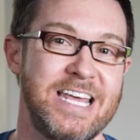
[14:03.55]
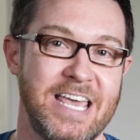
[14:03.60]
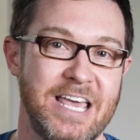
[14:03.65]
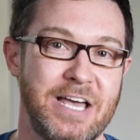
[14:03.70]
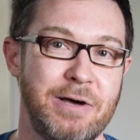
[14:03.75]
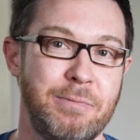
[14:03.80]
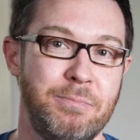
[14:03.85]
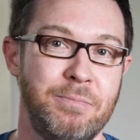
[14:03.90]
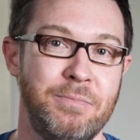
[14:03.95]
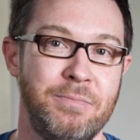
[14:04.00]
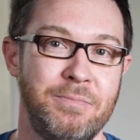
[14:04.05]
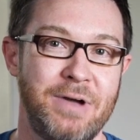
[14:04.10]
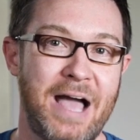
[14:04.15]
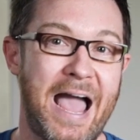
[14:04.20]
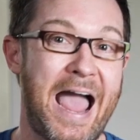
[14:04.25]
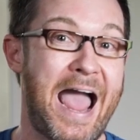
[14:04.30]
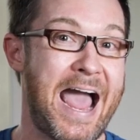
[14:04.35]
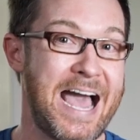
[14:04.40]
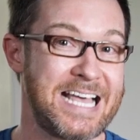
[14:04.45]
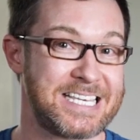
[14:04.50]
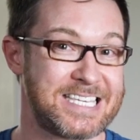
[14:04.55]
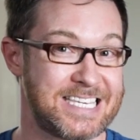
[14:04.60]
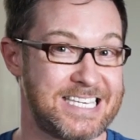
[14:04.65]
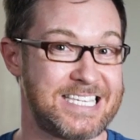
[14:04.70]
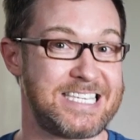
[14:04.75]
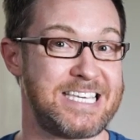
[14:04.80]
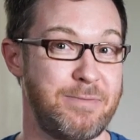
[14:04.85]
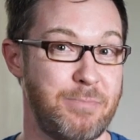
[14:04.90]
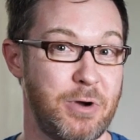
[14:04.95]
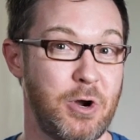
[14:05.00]
him,
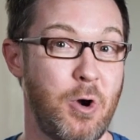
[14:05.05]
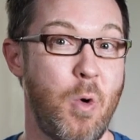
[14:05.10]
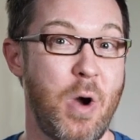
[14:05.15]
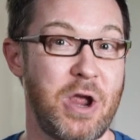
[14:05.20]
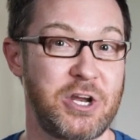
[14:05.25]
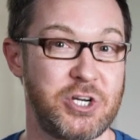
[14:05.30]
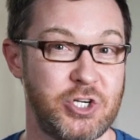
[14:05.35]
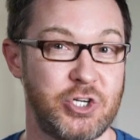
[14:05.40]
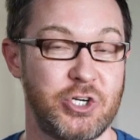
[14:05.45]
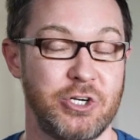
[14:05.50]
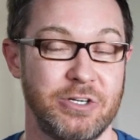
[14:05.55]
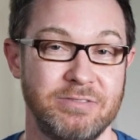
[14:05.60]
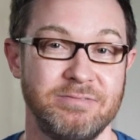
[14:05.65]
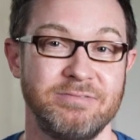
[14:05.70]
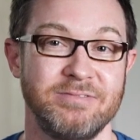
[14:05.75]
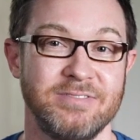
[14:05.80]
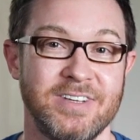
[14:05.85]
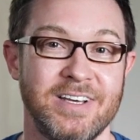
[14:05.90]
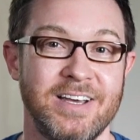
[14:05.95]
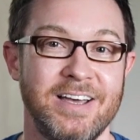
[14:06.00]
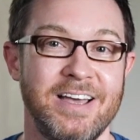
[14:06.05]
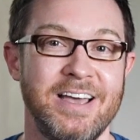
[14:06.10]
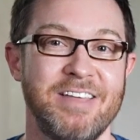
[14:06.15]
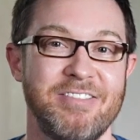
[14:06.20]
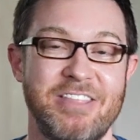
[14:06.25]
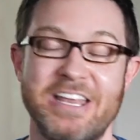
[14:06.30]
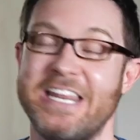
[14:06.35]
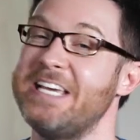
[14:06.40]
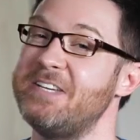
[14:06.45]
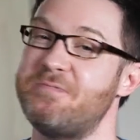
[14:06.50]
asks him a question
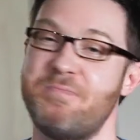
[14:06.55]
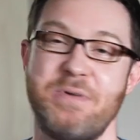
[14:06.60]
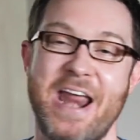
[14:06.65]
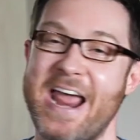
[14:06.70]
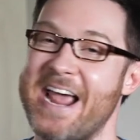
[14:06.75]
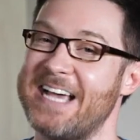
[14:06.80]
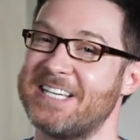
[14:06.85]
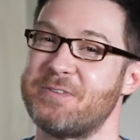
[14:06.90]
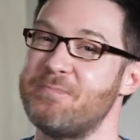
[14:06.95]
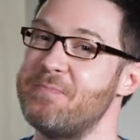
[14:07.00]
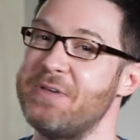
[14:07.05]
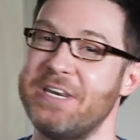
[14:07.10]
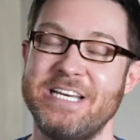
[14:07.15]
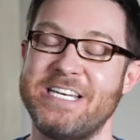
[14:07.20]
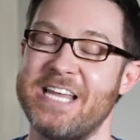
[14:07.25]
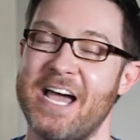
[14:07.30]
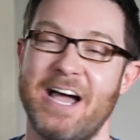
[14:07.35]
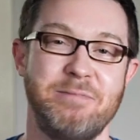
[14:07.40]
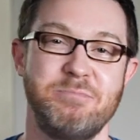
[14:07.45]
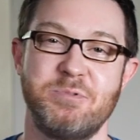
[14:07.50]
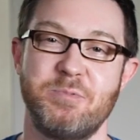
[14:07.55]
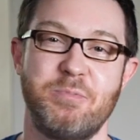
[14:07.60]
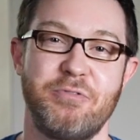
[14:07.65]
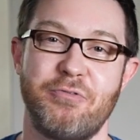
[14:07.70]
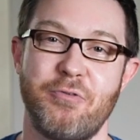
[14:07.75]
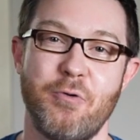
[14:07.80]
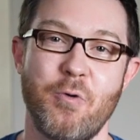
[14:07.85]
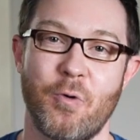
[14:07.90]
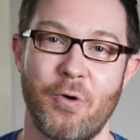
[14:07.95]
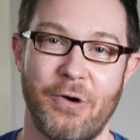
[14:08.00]
that he's been asked many times
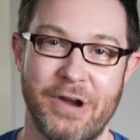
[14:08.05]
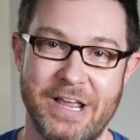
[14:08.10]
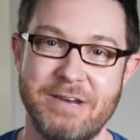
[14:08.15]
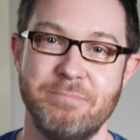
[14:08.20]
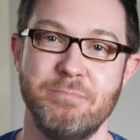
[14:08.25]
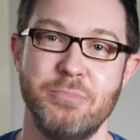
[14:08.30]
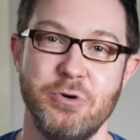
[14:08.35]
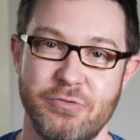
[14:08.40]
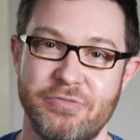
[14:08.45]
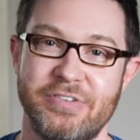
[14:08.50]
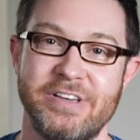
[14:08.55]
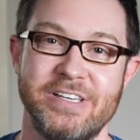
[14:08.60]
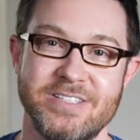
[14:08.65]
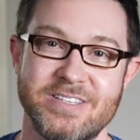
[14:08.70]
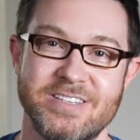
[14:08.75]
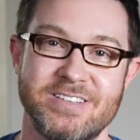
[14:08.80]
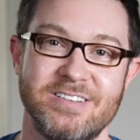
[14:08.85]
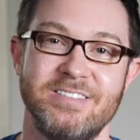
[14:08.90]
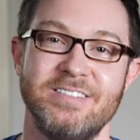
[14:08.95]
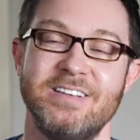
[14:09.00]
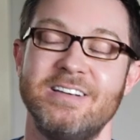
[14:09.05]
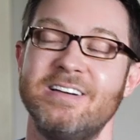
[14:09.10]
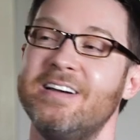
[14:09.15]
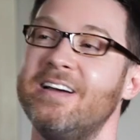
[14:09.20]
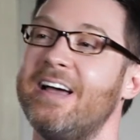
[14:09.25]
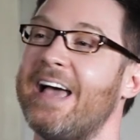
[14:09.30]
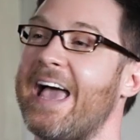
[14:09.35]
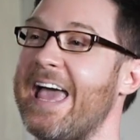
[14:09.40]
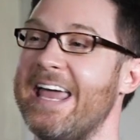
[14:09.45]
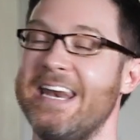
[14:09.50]
before in movies
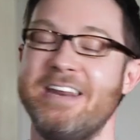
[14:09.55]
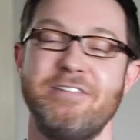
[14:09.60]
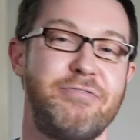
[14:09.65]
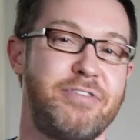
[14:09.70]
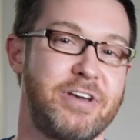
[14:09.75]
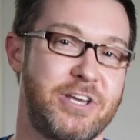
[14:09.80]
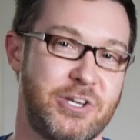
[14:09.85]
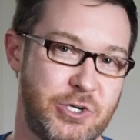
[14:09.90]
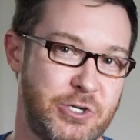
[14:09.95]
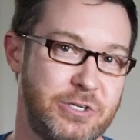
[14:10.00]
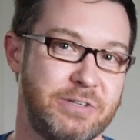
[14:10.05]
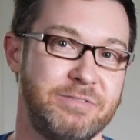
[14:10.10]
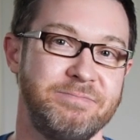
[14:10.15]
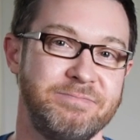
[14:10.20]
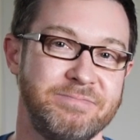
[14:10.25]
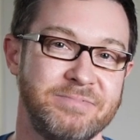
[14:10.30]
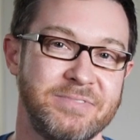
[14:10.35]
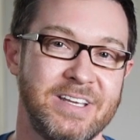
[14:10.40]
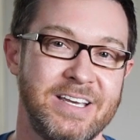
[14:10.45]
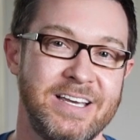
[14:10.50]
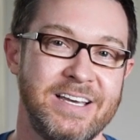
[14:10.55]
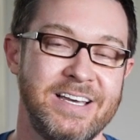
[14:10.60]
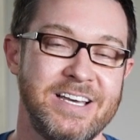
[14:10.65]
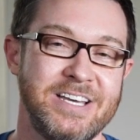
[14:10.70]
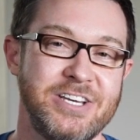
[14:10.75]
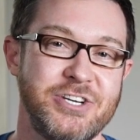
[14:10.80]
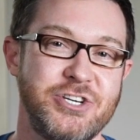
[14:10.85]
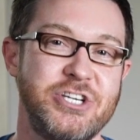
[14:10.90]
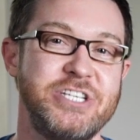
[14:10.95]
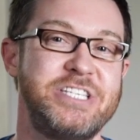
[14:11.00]
and in fiction.
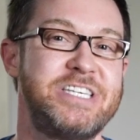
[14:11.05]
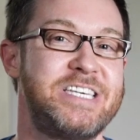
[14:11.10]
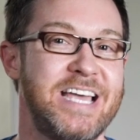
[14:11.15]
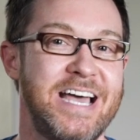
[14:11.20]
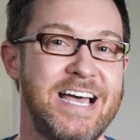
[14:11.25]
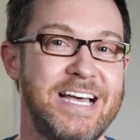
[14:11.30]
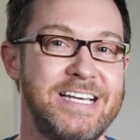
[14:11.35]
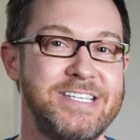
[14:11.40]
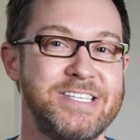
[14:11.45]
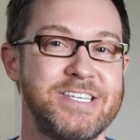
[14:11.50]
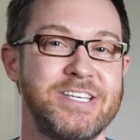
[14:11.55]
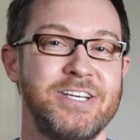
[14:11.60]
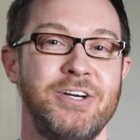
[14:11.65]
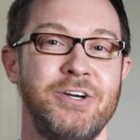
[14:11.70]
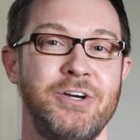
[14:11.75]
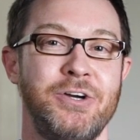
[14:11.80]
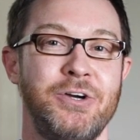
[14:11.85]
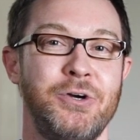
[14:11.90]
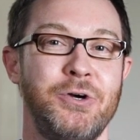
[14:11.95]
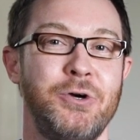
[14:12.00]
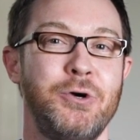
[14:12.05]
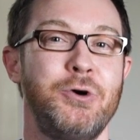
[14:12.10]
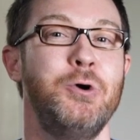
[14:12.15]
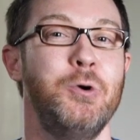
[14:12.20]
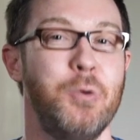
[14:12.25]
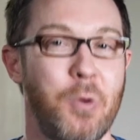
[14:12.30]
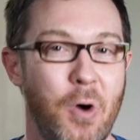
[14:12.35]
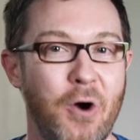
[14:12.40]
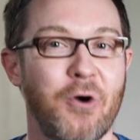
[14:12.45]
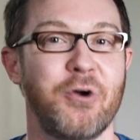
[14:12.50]
She says,
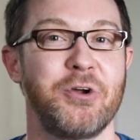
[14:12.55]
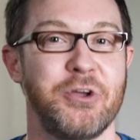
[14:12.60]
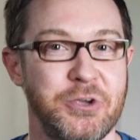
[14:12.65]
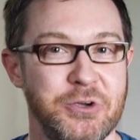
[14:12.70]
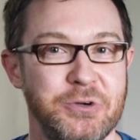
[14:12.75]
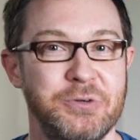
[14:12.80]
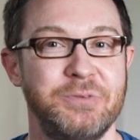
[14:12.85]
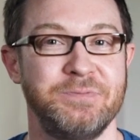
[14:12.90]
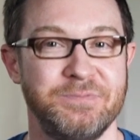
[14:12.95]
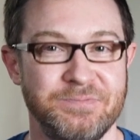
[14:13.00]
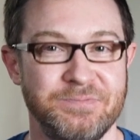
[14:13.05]
"Who are you?"